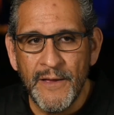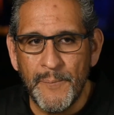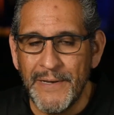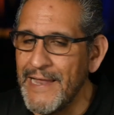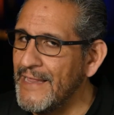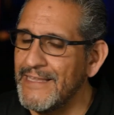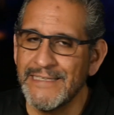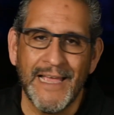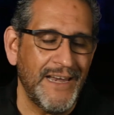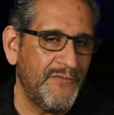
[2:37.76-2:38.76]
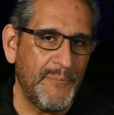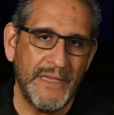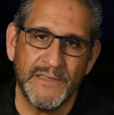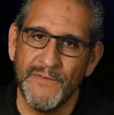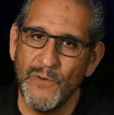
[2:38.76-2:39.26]
but not this kind of
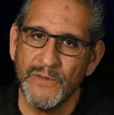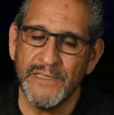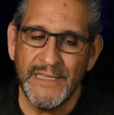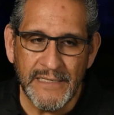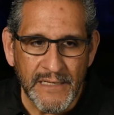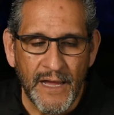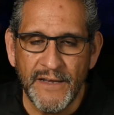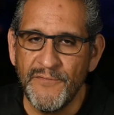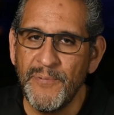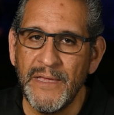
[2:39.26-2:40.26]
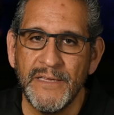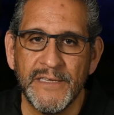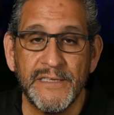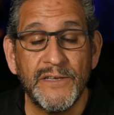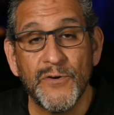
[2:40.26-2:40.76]
peace, folks. This kind of
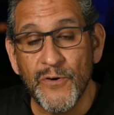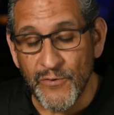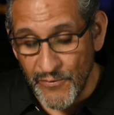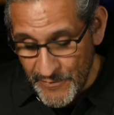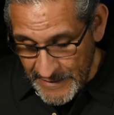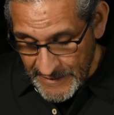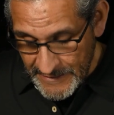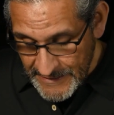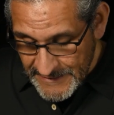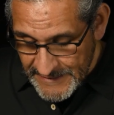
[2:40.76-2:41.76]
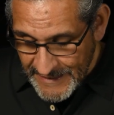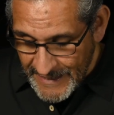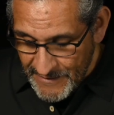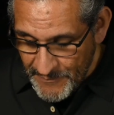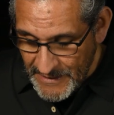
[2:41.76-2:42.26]
peace is eternal. This is the
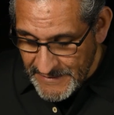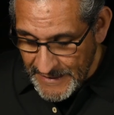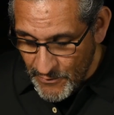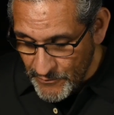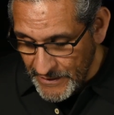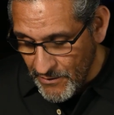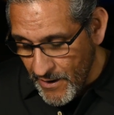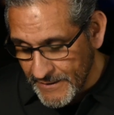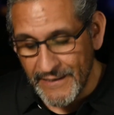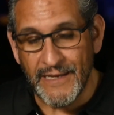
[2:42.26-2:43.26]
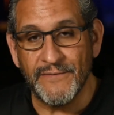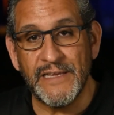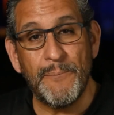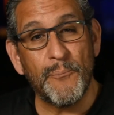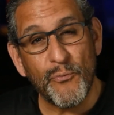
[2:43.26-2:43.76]
kind of peace that only God can give.
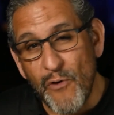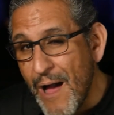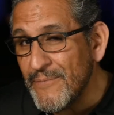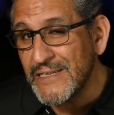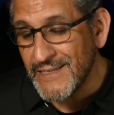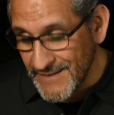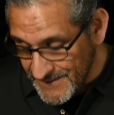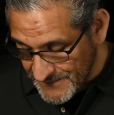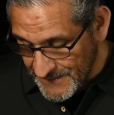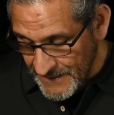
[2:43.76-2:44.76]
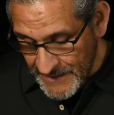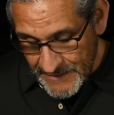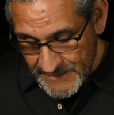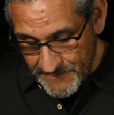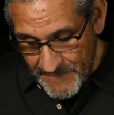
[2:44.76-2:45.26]
He promises
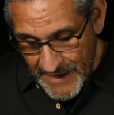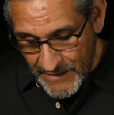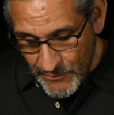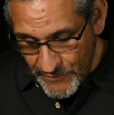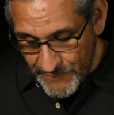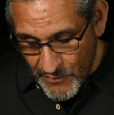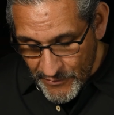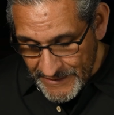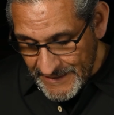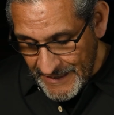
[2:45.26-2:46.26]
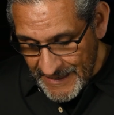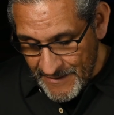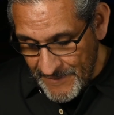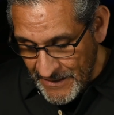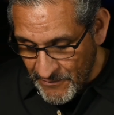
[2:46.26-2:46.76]
to make you devoted to
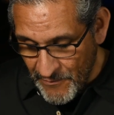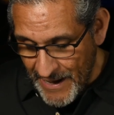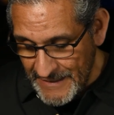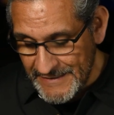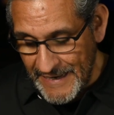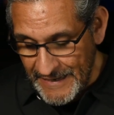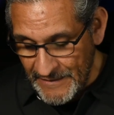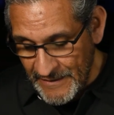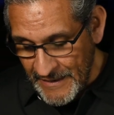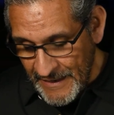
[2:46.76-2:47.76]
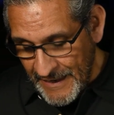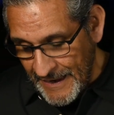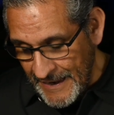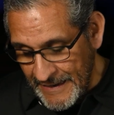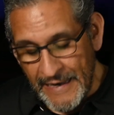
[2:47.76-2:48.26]
Him in Christ and
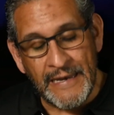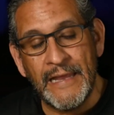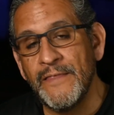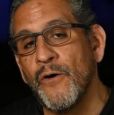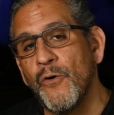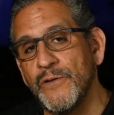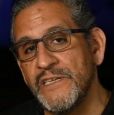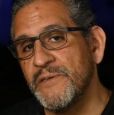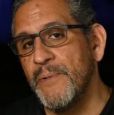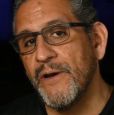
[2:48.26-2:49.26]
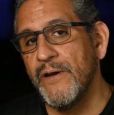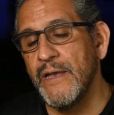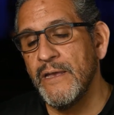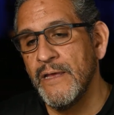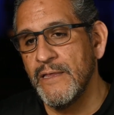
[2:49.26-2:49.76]
in the Holy
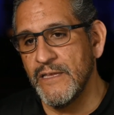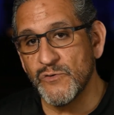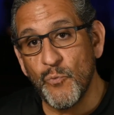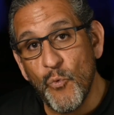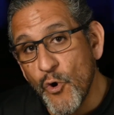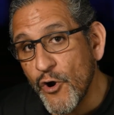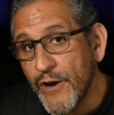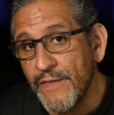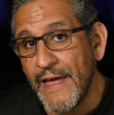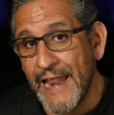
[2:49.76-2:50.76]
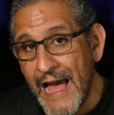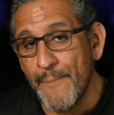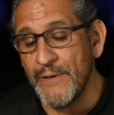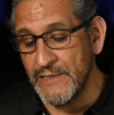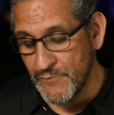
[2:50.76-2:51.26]
Spirit, this work that
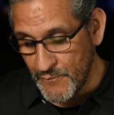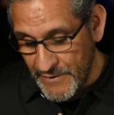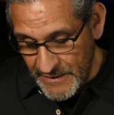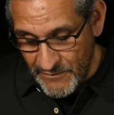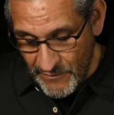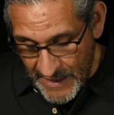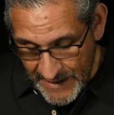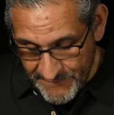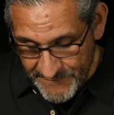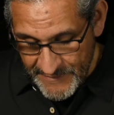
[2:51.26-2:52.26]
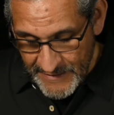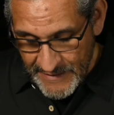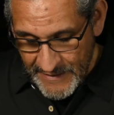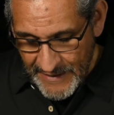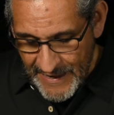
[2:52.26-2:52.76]
happens within your life.
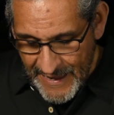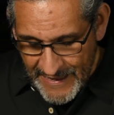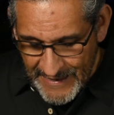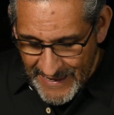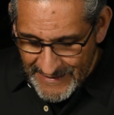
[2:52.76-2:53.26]
And